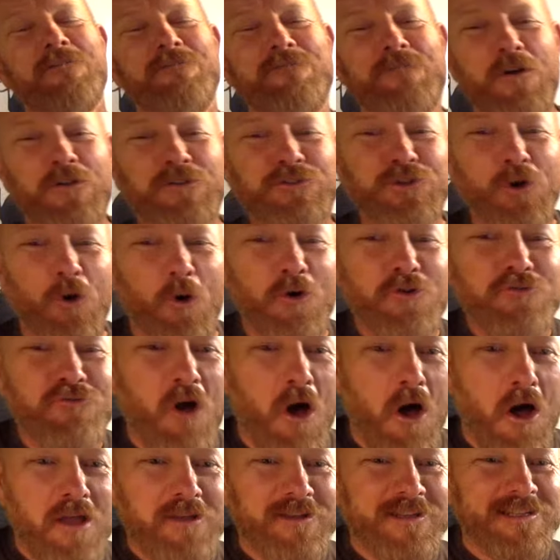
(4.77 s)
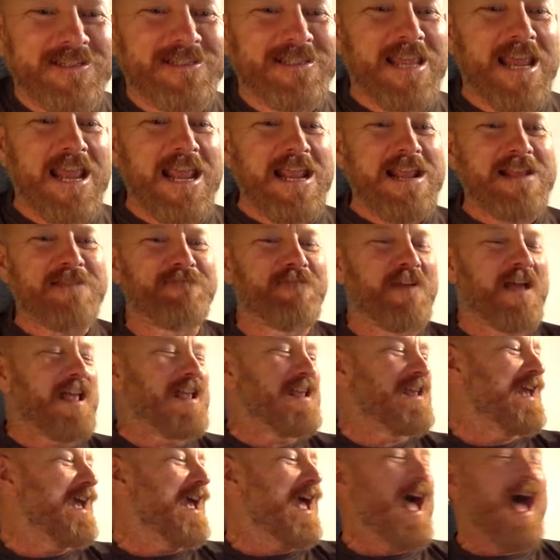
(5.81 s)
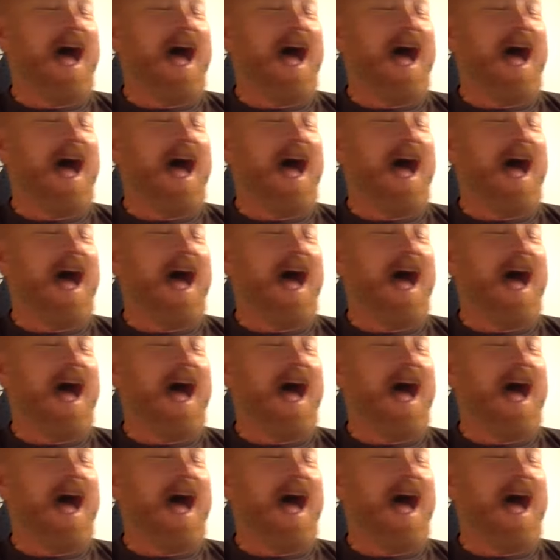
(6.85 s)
for Joyrider TV.